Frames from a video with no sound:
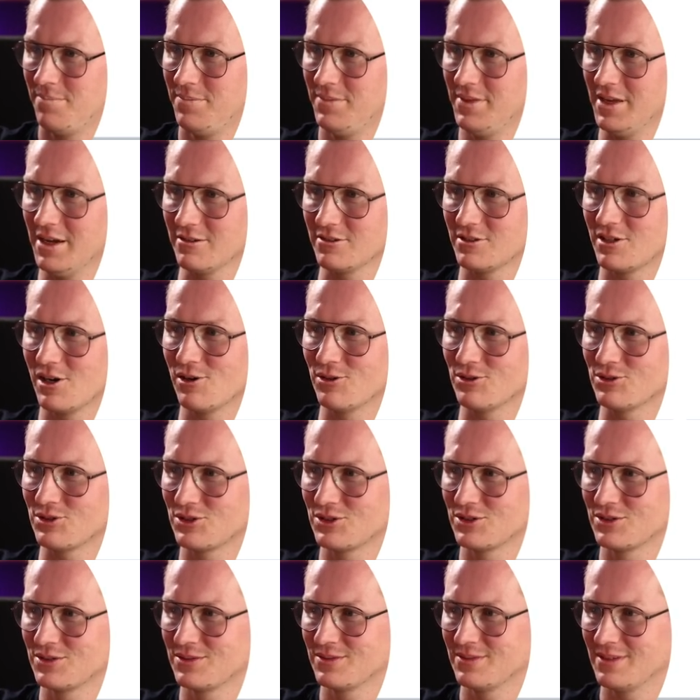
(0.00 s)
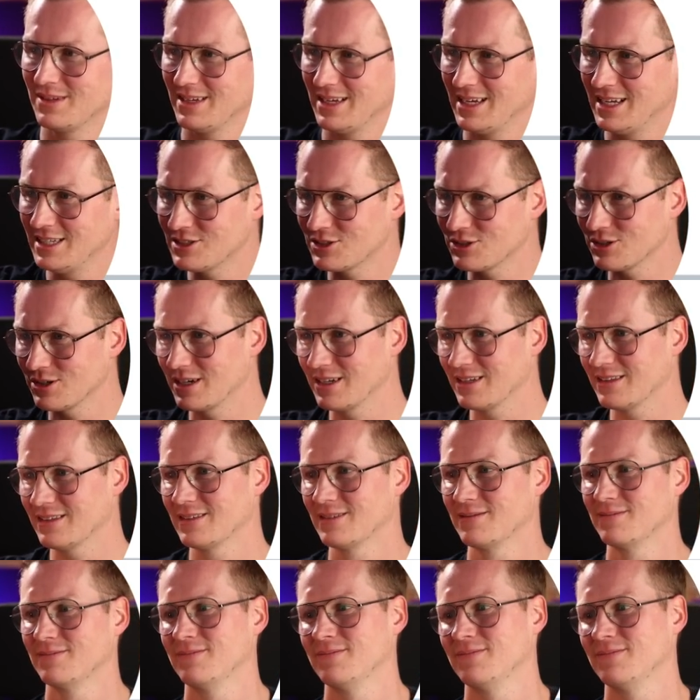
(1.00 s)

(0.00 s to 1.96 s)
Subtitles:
There it goes. Insert it.